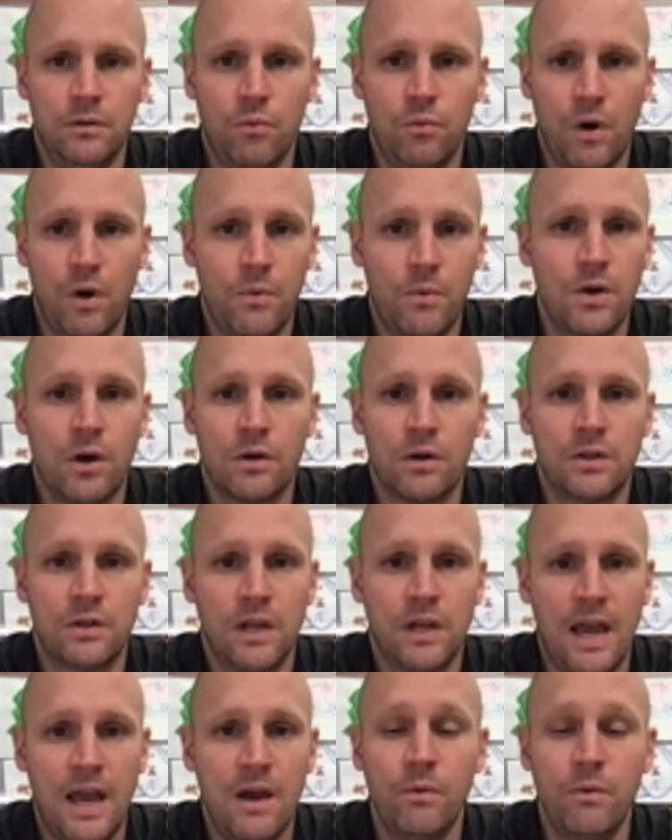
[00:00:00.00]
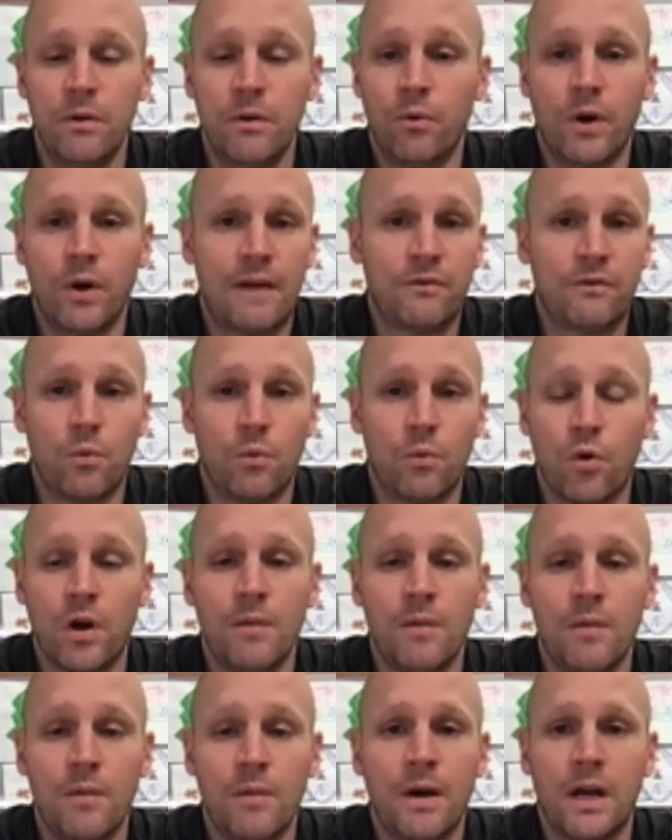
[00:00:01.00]
where we are today, we won't have to
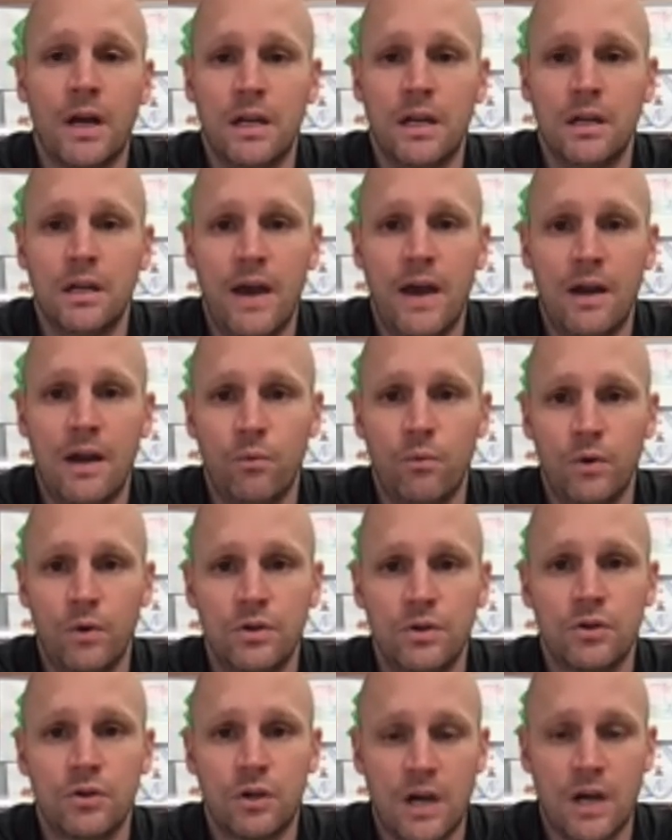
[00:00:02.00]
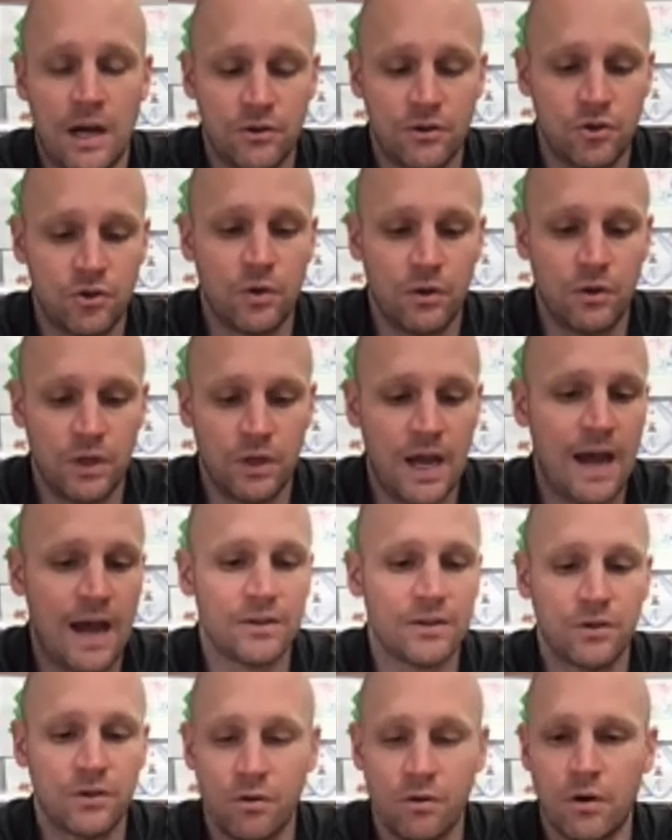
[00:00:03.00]
worry about any of that. We just concentrate on the
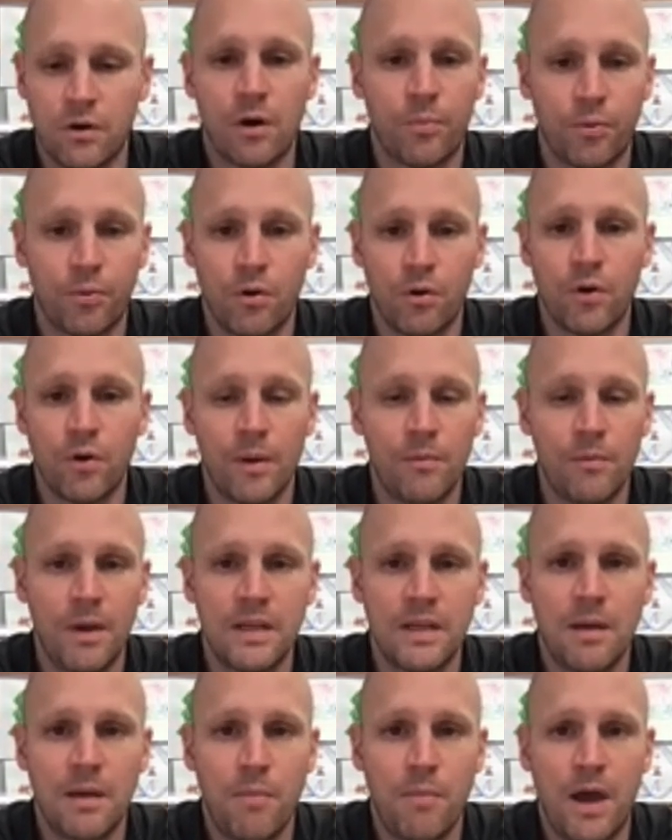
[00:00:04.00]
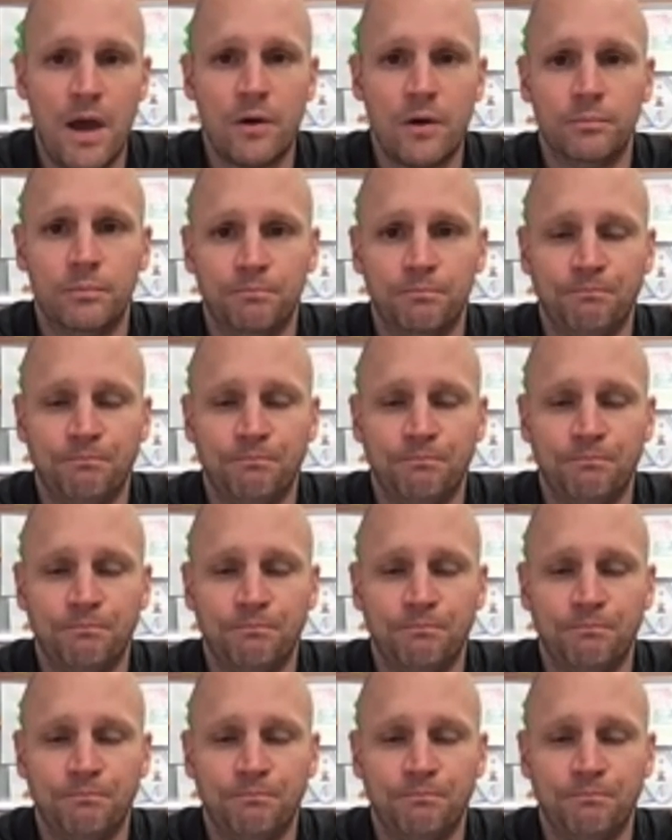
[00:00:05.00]
guys that are in our program and make them better.